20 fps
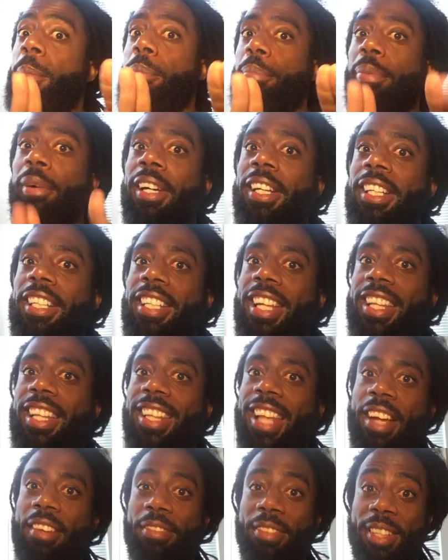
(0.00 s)
bringing you
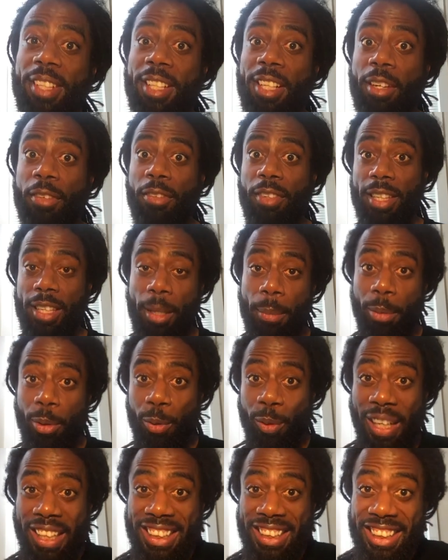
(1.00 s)
life, love, and
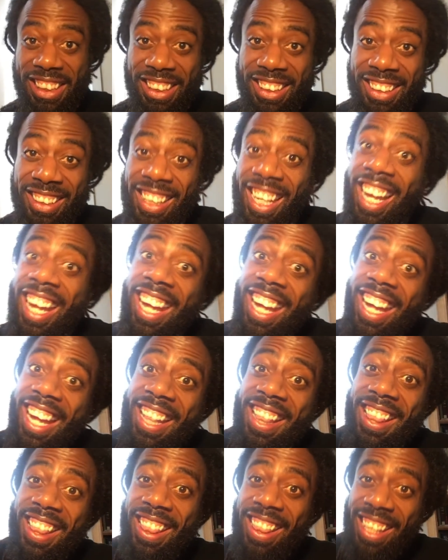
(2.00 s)
liberation.
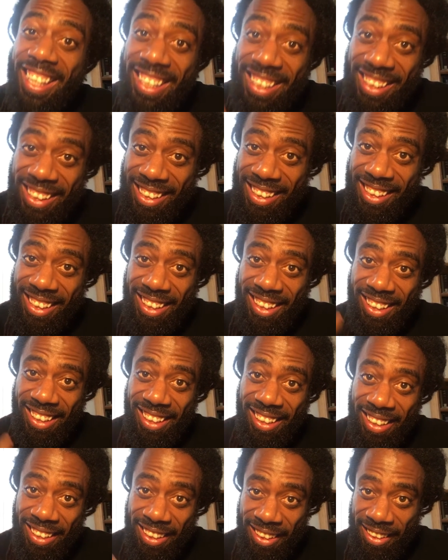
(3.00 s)
And this
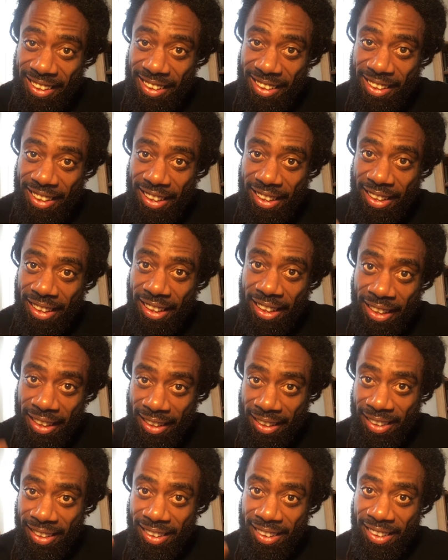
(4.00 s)
is
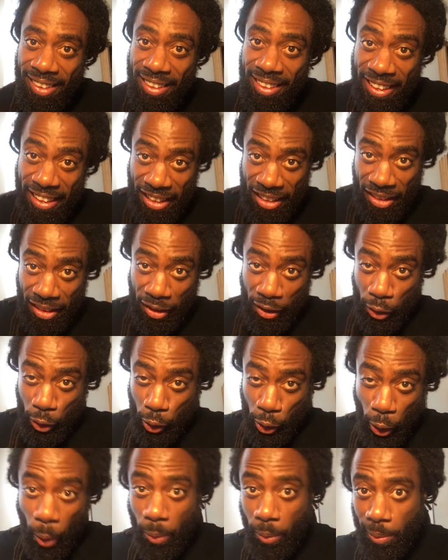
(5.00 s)
Healing
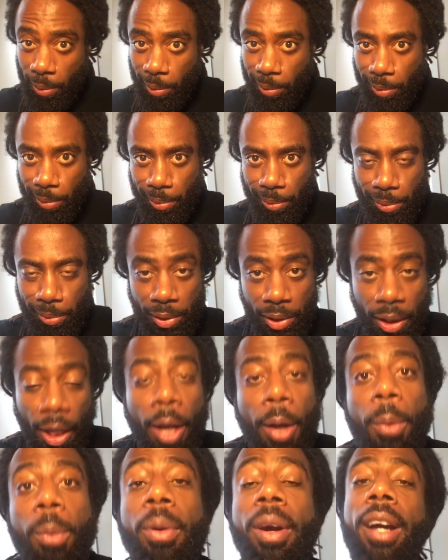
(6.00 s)
Tones,
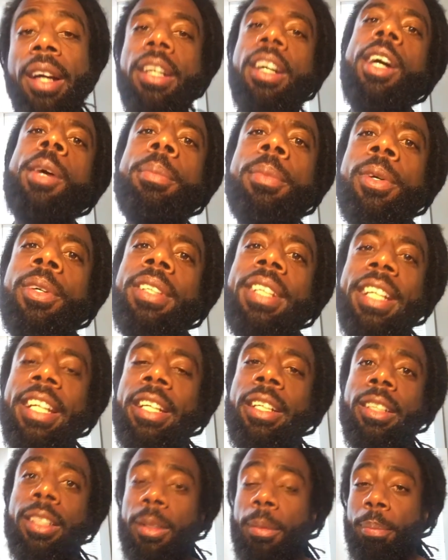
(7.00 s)
where I come on
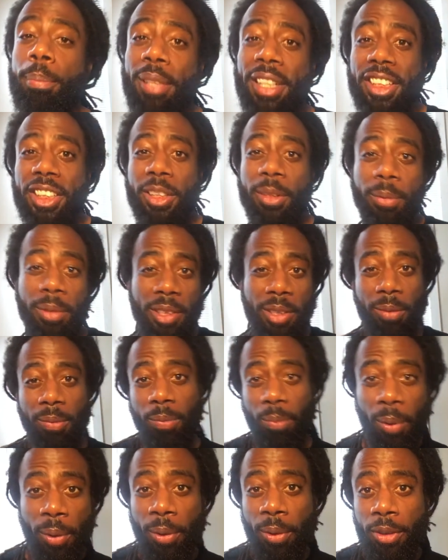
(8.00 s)
here and bless you with some
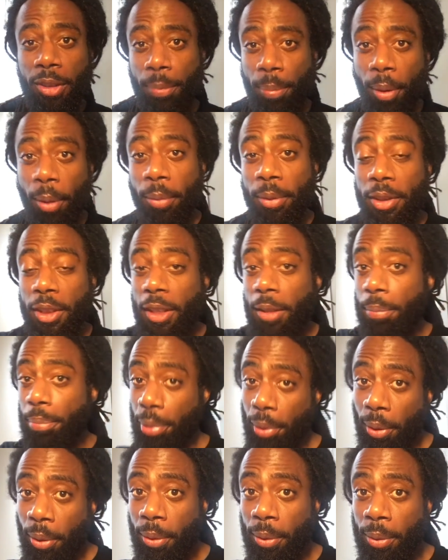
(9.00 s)
words, poetry,
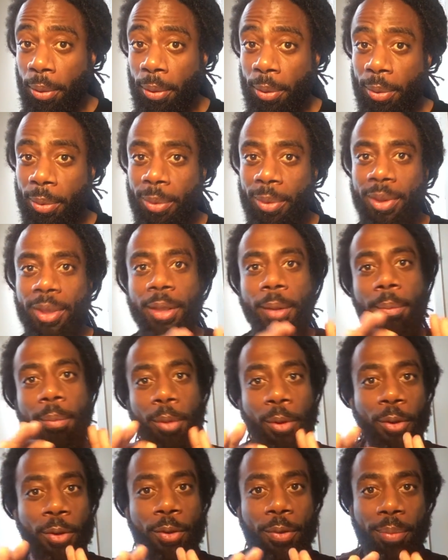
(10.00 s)
prose,
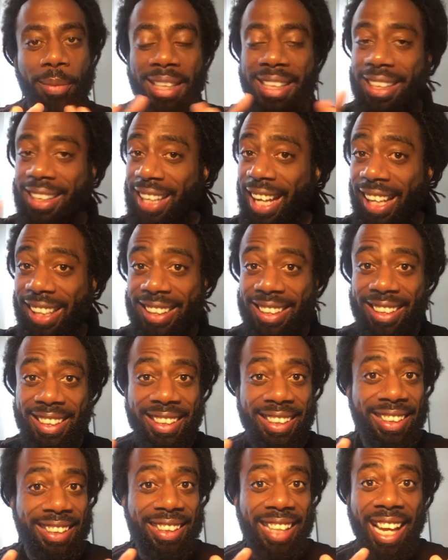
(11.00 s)
movements,
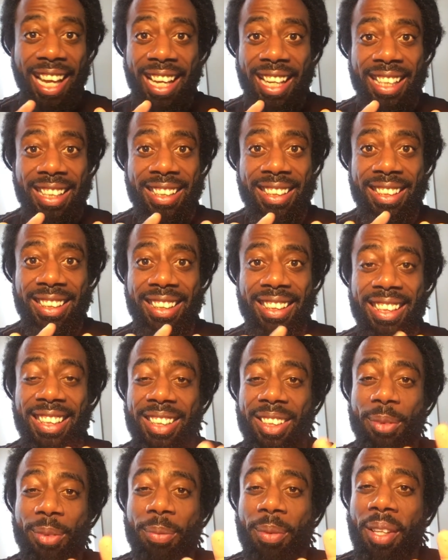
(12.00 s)

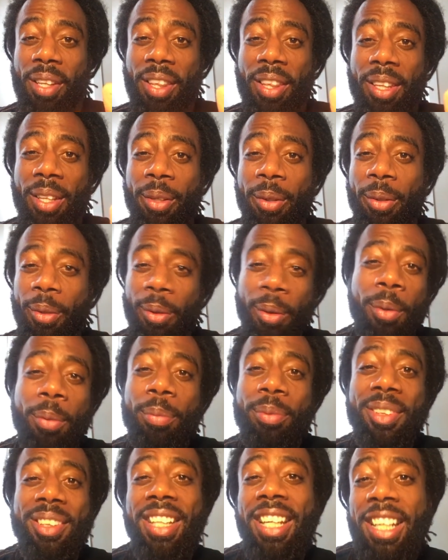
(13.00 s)
exercises, with the
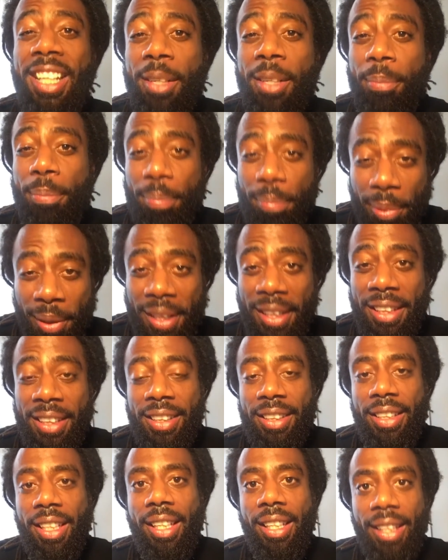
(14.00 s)
hopes that it
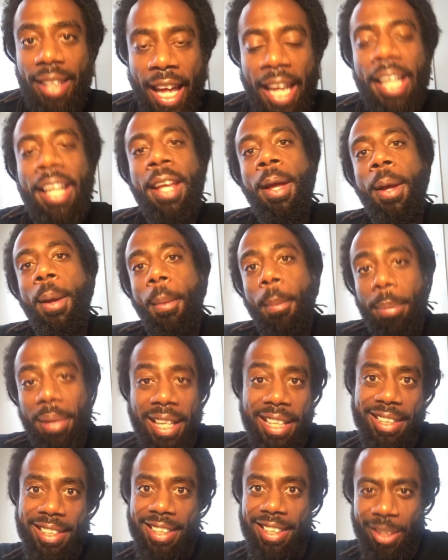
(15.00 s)
brings a light,
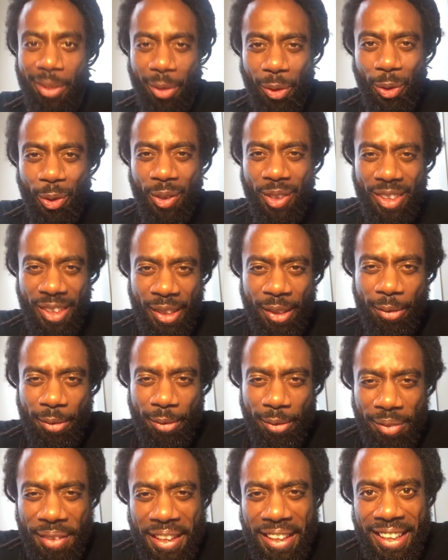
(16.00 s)
blessing, or good
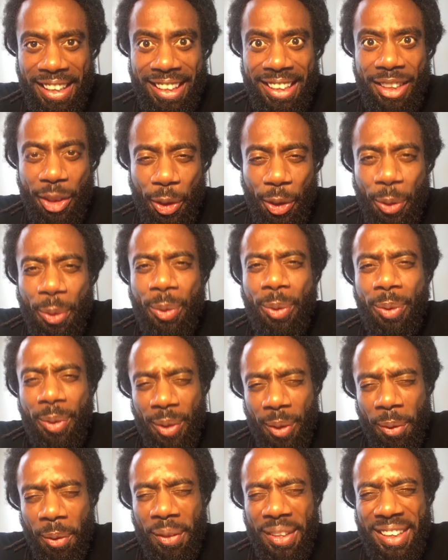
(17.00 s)
feeling to
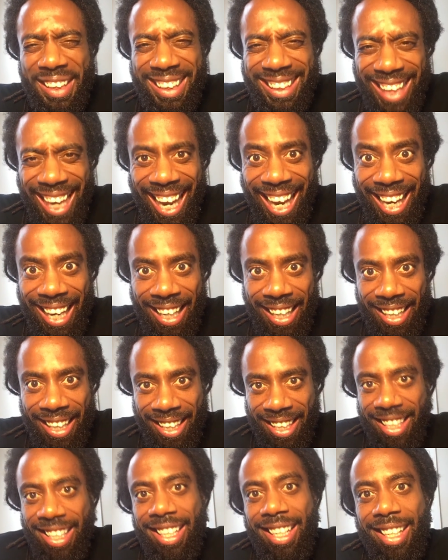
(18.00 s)
your day.
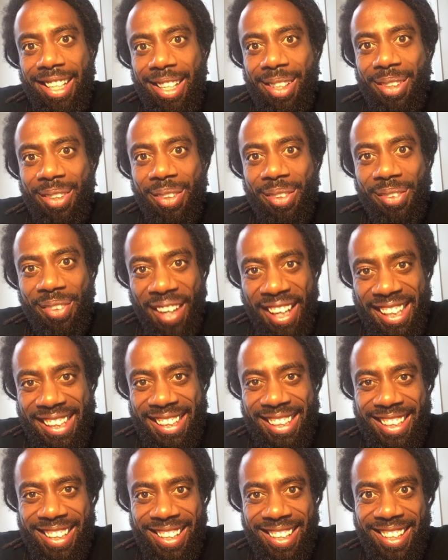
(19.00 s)

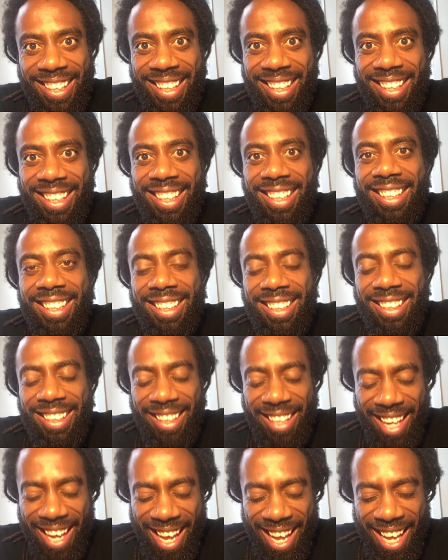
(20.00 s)
Right?
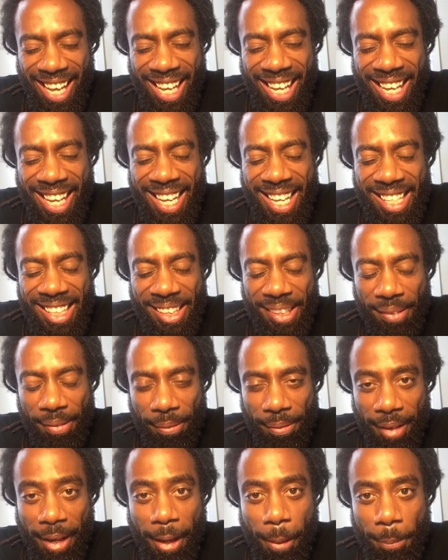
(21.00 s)
Yes,
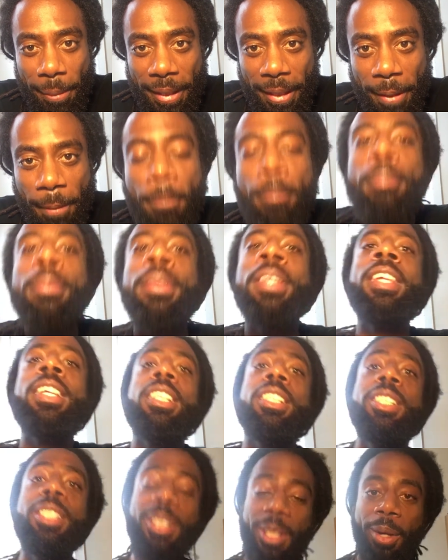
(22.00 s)
family.
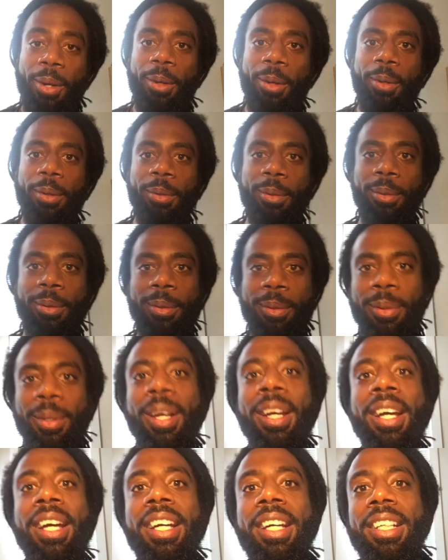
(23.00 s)
So,
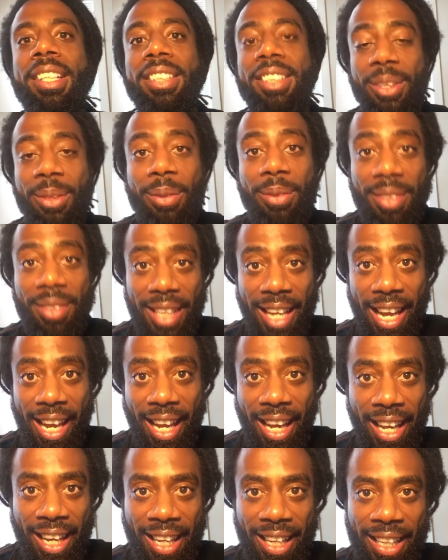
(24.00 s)

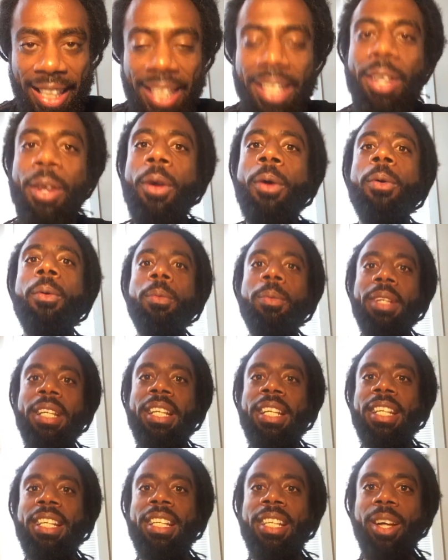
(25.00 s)
today
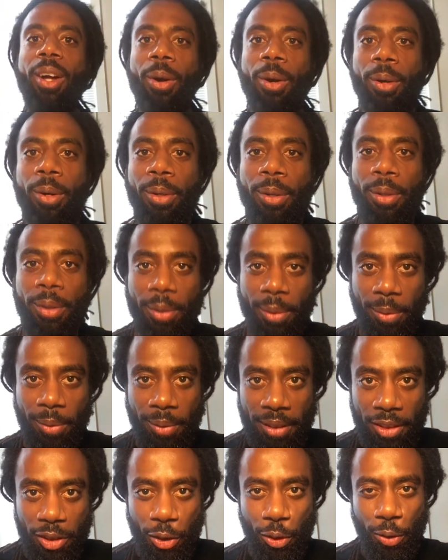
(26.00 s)
we are
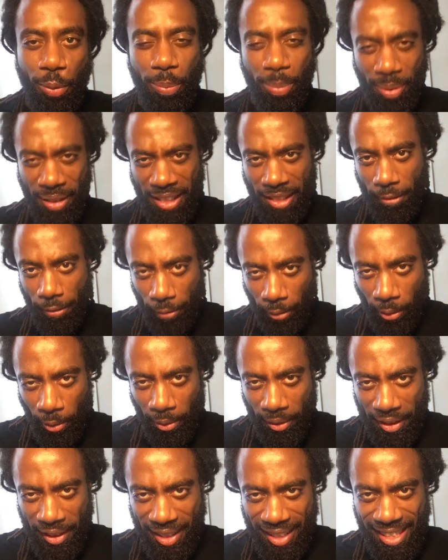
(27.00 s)
going to be
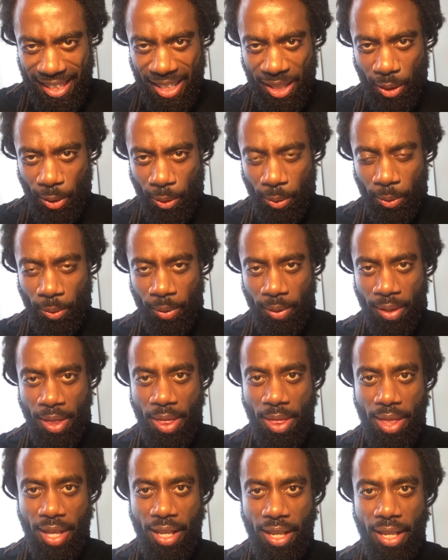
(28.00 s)
focusing
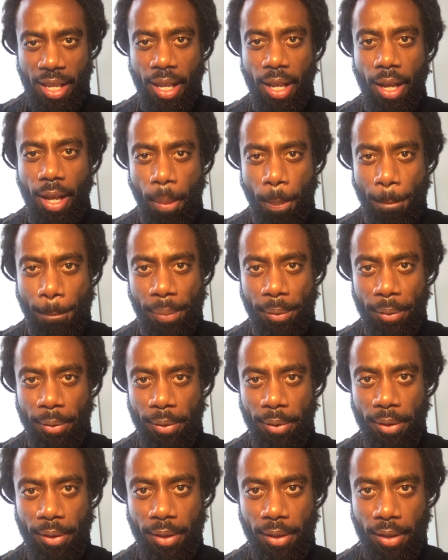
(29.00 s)
on the
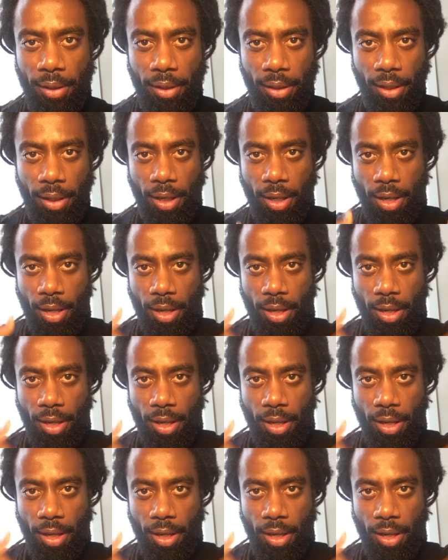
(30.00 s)
upper